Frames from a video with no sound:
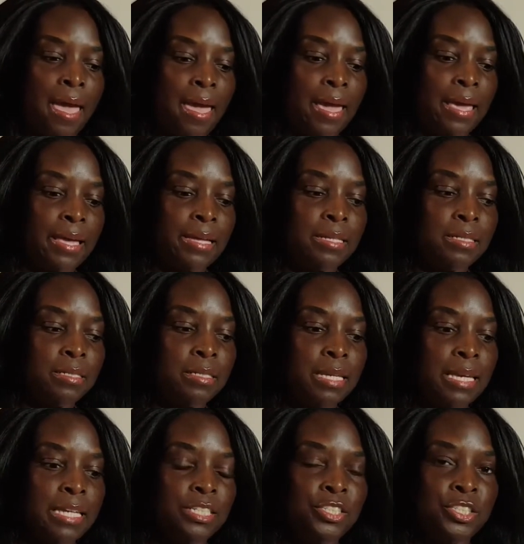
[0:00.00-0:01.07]
and
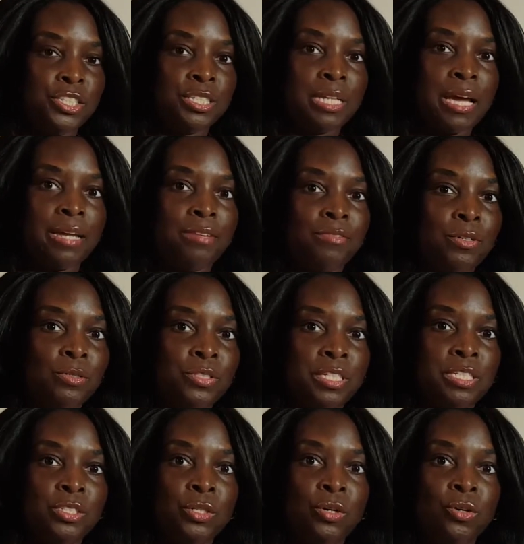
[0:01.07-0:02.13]
it just kind of goes
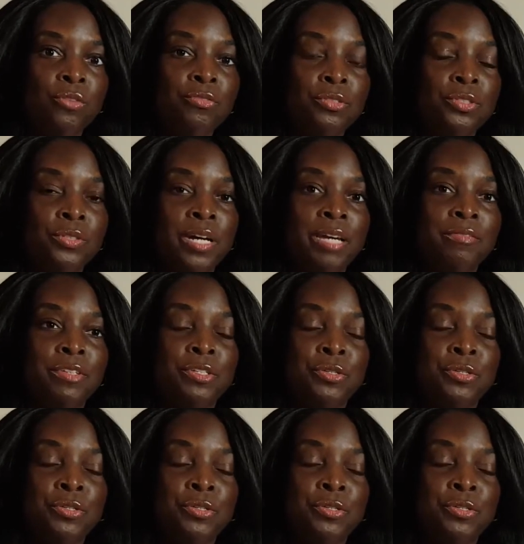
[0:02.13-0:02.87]
into overdrive.